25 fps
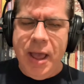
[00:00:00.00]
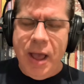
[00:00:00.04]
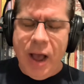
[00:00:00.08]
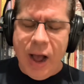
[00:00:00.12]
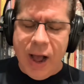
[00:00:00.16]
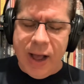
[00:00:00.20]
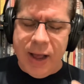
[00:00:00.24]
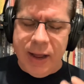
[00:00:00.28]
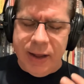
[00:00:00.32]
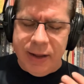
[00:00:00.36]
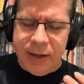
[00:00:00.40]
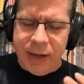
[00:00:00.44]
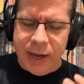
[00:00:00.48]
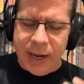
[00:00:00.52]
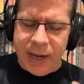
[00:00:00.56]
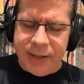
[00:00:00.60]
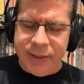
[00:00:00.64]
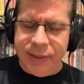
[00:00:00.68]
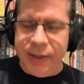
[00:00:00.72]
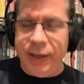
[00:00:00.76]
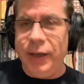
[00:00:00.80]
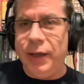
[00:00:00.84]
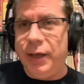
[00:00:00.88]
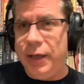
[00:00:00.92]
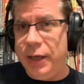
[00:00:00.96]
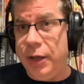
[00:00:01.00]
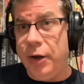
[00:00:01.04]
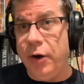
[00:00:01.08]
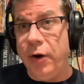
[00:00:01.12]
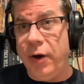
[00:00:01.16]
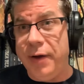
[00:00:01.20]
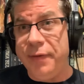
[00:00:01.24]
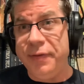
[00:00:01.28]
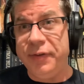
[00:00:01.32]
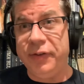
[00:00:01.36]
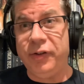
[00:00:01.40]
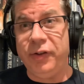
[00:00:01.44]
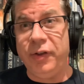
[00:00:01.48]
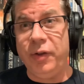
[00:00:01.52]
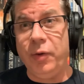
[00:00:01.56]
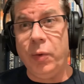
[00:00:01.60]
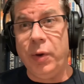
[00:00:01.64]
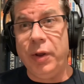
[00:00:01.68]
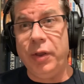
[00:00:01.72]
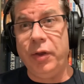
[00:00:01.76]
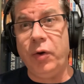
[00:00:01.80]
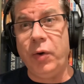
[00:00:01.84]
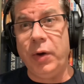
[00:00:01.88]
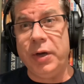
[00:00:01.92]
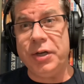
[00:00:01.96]
I think, obviously
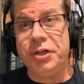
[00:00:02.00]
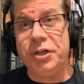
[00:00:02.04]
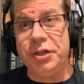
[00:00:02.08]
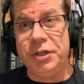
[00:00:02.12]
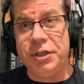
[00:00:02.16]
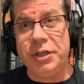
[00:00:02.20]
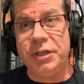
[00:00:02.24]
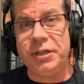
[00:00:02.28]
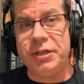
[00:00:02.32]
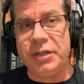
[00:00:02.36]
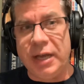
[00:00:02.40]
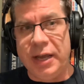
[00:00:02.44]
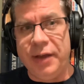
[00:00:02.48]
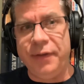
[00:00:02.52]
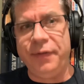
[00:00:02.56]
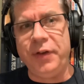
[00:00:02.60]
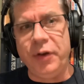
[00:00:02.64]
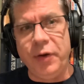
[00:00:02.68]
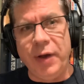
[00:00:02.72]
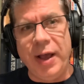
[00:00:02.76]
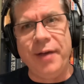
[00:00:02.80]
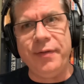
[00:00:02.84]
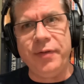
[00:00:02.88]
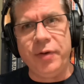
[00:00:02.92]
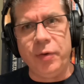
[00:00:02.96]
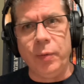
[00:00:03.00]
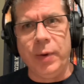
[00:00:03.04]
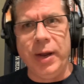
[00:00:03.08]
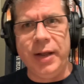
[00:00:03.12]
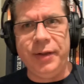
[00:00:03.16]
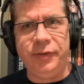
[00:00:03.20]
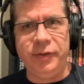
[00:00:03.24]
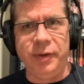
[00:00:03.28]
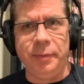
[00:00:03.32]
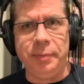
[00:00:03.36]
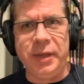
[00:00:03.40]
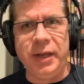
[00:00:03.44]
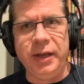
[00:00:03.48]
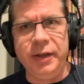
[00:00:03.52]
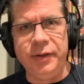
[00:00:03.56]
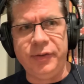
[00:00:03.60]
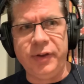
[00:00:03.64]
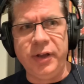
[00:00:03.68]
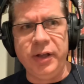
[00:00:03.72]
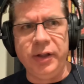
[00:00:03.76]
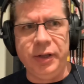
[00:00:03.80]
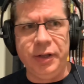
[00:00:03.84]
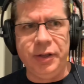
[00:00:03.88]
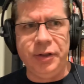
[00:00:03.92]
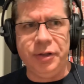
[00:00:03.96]
one of the questions is, if you haven't read Something Is
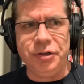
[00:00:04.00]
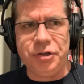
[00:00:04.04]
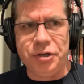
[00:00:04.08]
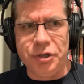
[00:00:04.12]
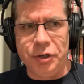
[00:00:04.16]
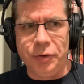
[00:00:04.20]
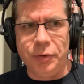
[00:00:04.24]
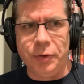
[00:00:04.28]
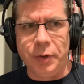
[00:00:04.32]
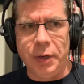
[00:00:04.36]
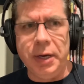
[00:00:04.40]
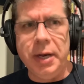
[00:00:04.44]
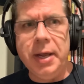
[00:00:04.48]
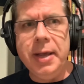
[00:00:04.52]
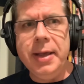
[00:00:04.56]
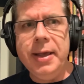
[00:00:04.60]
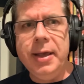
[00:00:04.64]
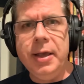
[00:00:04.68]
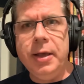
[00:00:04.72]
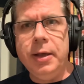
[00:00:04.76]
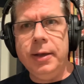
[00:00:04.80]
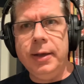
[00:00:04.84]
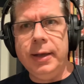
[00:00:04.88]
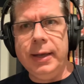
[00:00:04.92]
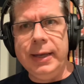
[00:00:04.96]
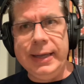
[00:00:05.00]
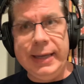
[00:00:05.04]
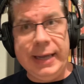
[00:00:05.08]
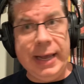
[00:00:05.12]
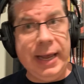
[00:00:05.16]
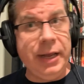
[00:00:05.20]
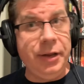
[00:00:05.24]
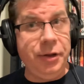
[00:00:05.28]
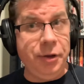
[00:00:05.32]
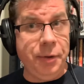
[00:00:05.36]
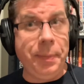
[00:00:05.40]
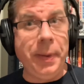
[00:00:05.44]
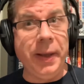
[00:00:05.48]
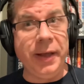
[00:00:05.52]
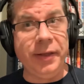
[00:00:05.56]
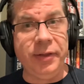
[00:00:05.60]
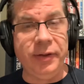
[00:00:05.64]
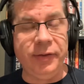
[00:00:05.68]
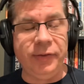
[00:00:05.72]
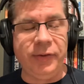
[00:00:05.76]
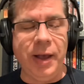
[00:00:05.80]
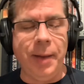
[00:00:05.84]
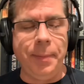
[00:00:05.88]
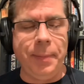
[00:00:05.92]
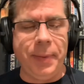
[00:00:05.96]
Killing the Children, can you pick
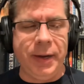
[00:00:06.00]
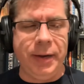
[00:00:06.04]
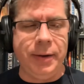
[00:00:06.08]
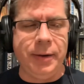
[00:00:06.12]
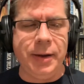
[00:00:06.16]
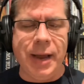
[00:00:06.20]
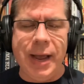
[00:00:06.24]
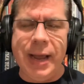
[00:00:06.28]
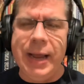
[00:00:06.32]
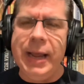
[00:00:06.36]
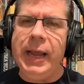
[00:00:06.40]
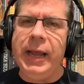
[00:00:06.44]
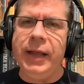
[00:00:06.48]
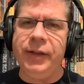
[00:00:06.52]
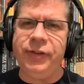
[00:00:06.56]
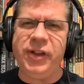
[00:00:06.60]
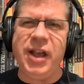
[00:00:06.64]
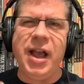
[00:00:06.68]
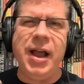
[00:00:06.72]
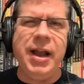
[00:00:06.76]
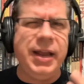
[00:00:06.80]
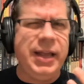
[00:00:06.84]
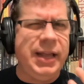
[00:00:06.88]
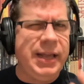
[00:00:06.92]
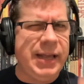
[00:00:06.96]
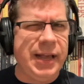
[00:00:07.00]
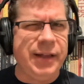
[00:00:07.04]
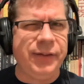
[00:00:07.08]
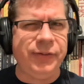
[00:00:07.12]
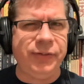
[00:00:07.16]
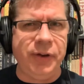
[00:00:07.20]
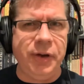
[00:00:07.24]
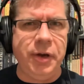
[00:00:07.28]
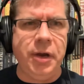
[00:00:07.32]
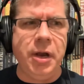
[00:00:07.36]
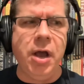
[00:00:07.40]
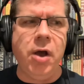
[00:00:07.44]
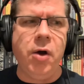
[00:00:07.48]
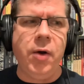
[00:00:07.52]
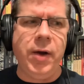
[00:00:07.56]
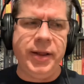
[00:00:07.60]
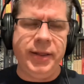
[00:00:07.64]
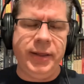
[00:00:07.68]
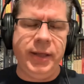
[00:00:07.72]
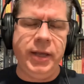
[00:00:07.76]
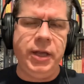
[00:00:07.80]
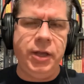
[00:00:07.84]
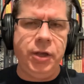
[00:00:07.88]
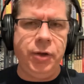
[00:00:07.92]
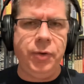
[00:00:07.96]
this up? And it's kind of yes and no. I
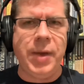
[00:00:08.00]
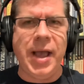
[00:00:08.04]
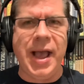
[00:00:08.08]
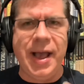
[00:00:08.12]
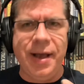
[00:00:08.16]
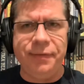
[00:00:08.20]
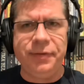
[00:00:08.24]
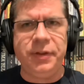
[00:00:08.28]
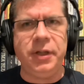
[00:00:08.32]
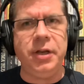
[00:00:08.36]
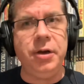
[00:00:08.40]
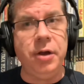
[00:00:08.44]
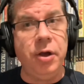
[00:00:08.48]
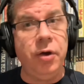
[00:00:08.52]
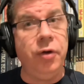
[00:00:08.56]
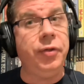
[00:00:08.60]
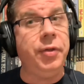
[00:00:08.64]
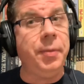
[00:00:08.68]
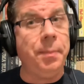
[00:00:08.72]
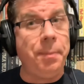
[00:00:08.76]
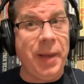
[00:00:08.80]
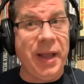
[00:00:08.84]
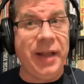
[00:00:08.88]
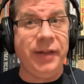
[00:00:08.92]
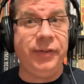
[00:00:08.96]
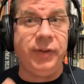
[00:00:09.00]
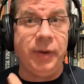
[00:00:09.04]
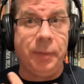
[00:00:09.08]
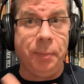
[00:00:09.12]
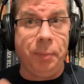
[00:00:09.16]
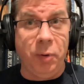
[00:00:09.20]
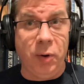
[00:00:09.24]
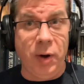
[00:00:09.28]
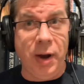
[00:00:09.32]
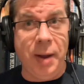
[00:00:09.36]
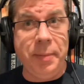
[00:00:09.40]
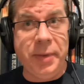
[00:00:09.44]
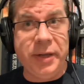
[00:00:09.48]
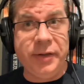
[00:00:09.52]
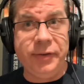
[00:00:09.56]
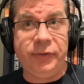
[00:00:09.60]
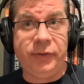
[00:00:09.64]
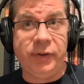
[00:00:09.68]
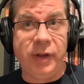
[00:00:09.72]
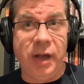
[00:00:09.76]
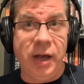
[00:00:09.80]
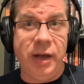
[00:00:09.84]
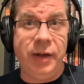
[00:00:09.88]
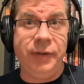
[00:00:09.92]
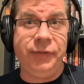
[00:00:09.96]
think you have to know the basic
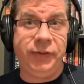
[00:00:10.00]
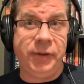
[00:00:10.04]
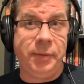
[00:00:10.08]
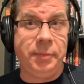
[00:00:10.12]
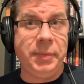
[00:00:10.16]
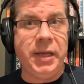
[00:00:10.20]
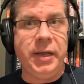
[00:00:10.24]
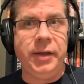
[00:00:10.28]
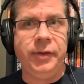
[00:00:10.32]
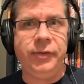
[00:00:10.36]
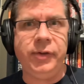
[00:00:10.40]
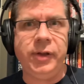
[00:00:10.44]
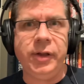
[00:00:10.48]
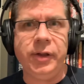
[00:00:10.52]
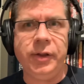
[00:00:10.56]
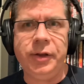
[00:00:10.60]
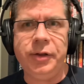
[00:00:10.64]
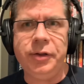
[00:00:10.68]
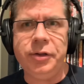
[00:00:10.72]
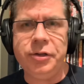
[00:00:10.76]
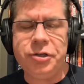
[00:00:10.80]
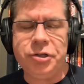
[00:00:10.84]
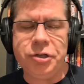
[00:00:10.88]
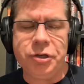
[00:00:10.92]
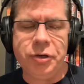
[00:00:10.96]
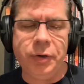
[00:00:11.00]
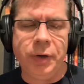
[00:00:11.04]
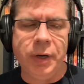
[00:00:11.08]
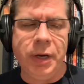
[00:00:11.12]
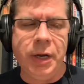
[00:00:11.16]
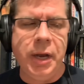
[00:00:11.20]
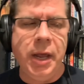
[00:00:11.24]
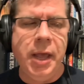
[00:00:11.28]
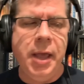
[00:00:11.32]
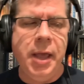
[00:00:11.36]
premise of Something Is Killing the Children,